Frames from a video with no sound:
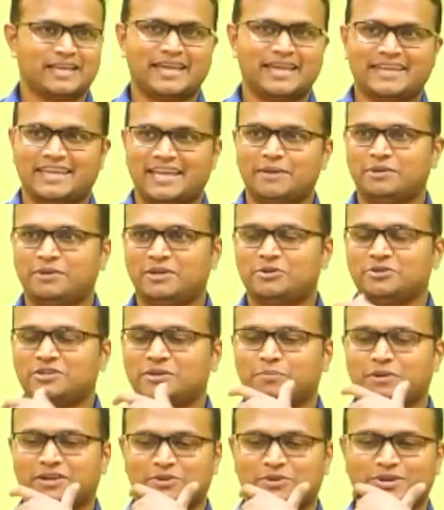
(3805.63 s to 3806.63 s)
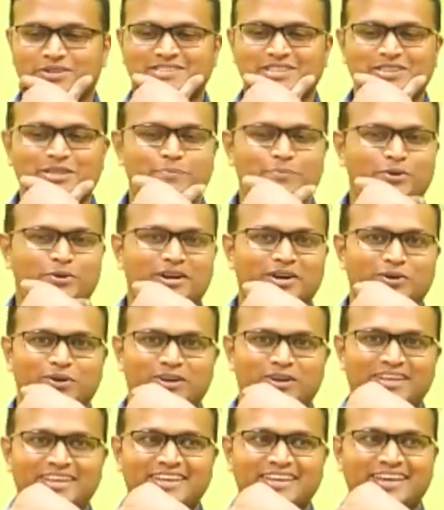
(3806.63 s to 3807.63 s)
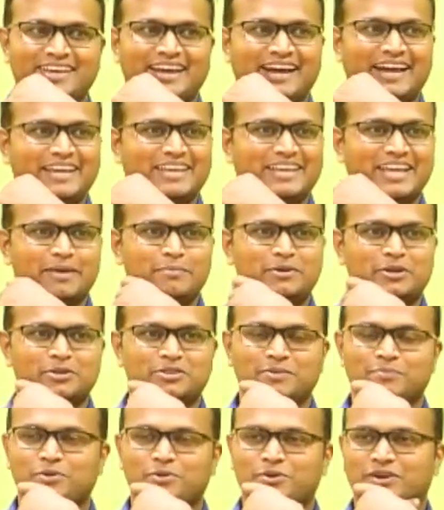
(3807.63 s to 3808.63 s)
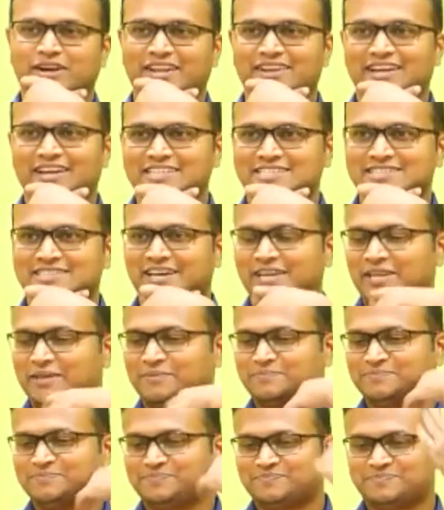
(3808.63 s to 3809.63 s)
I came into Dibrugarh, it was in Dibrugarh only. I came into Dibrugarh in Rajdhani.